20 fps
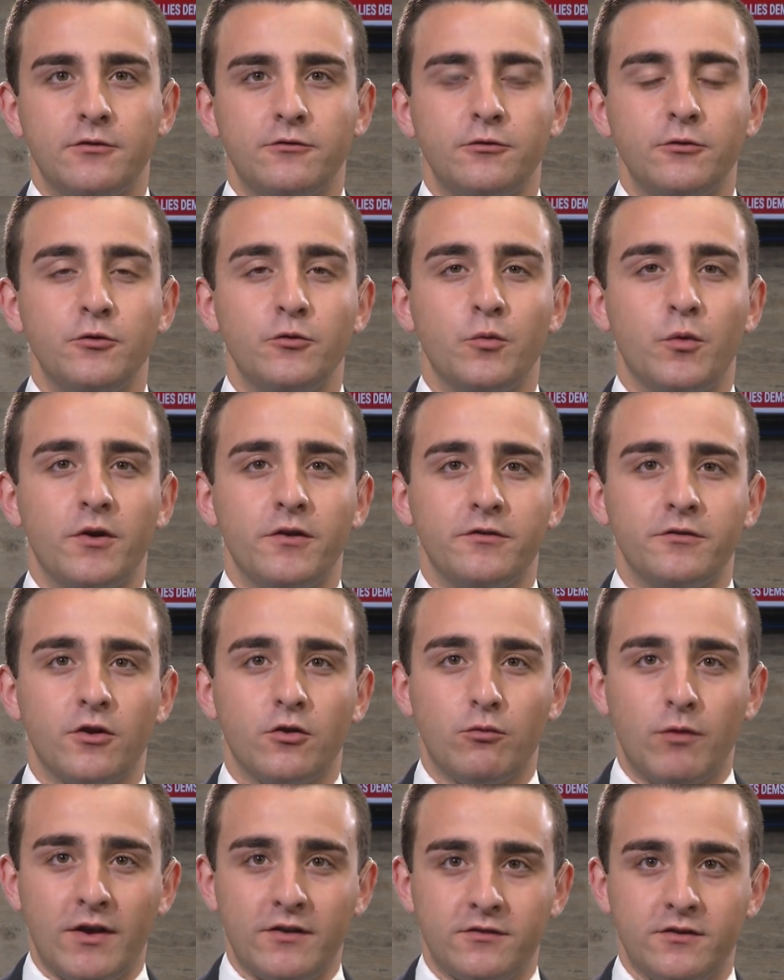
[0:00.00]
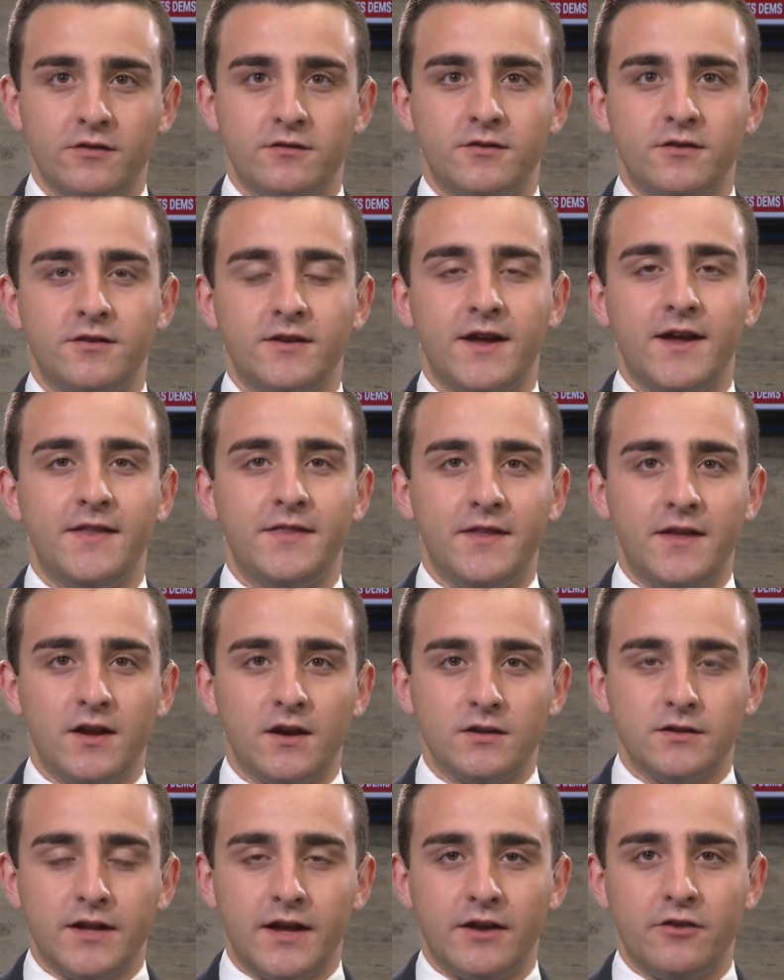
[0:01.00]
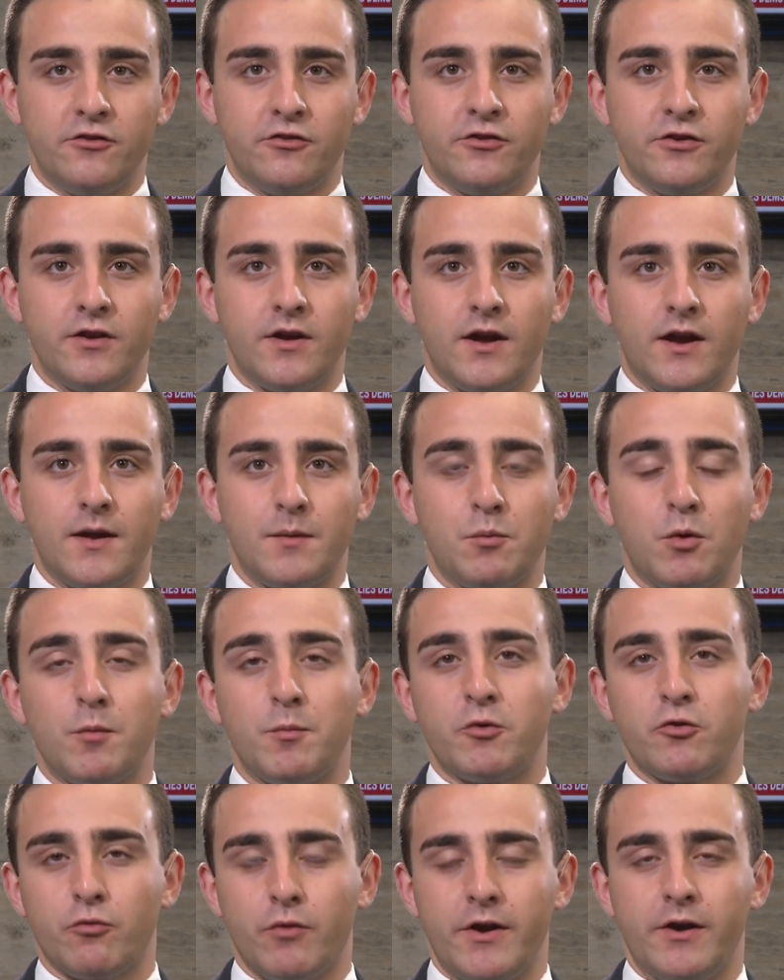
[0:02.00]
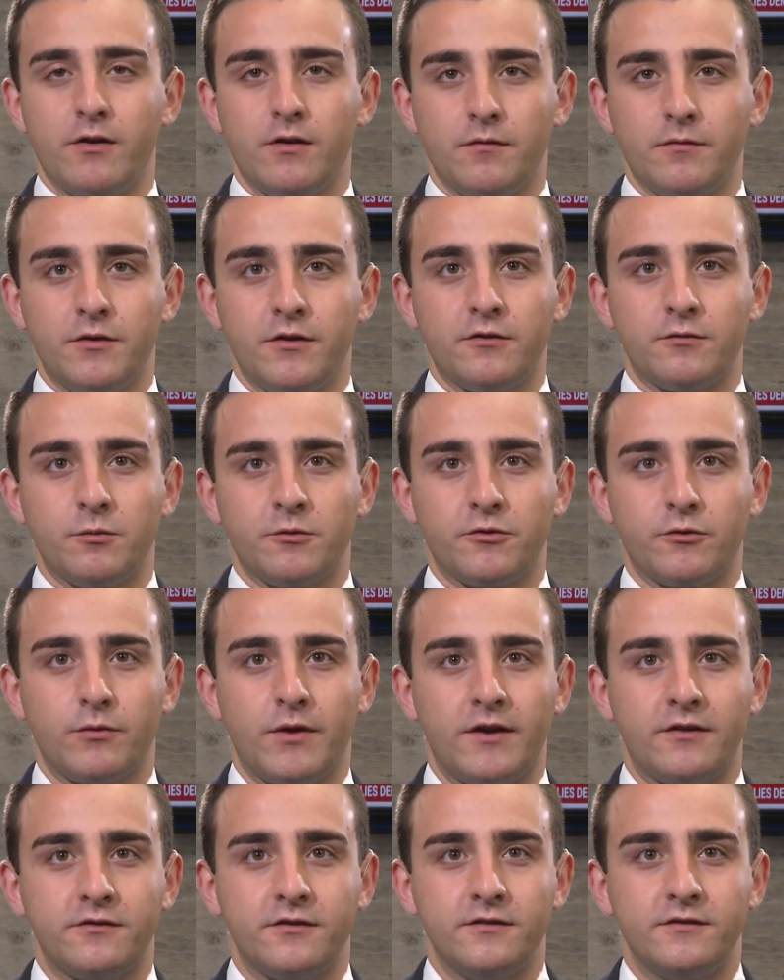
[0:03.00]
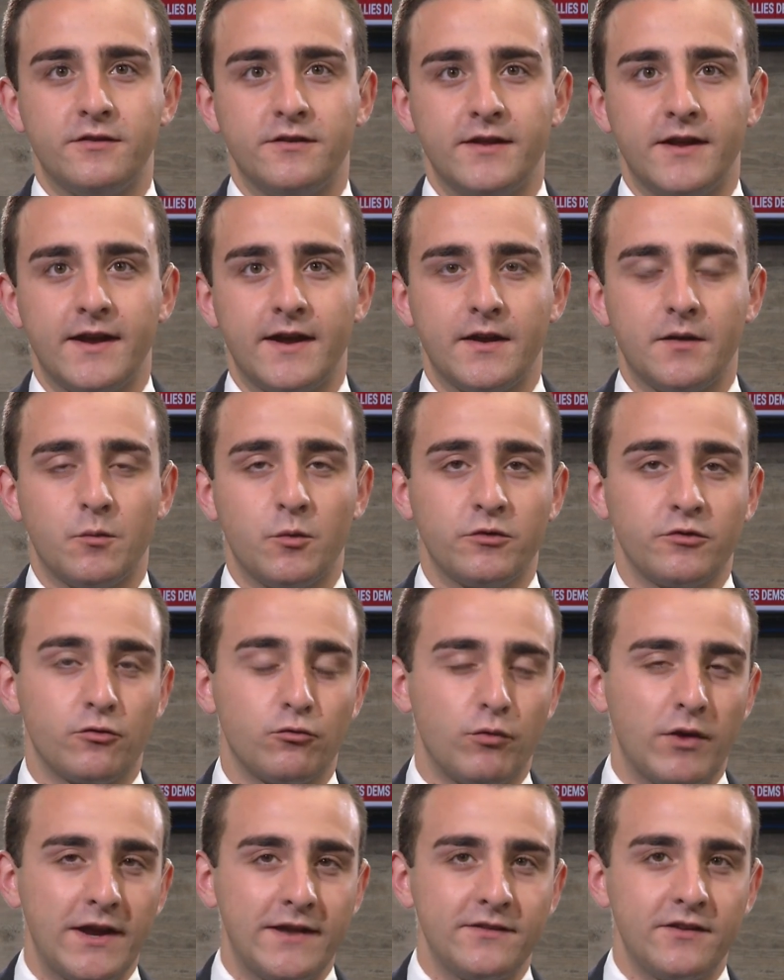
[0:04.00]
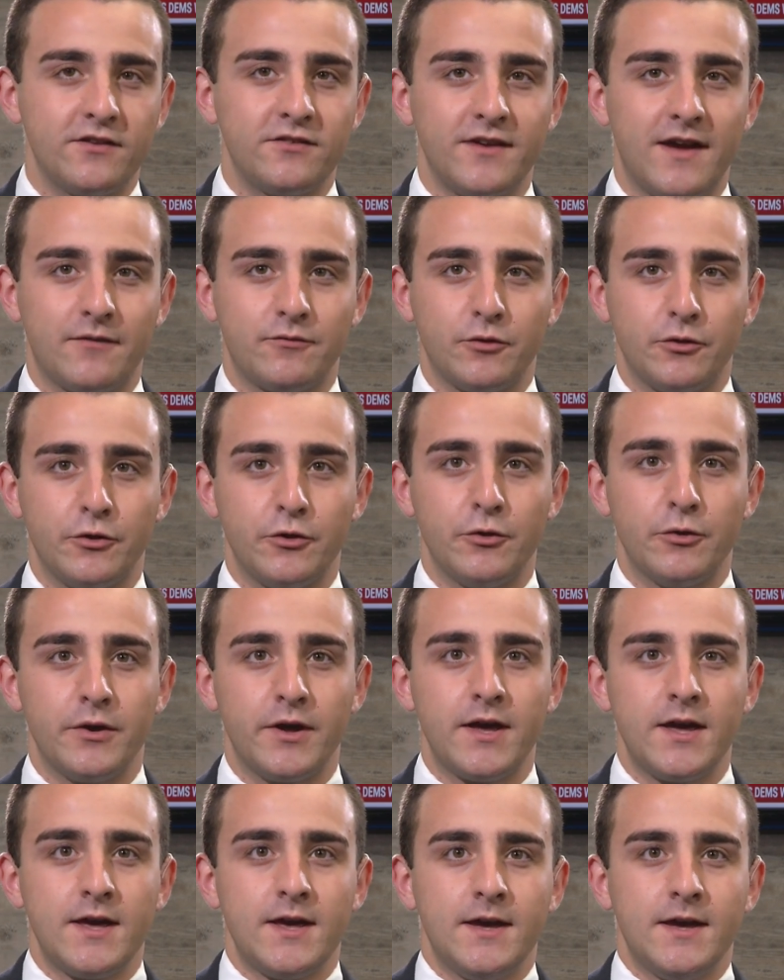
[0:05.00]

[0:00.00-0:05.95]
The student was arrested today. The alleged uh, perpetrator of this was arrested today and was arraigned this afternoon.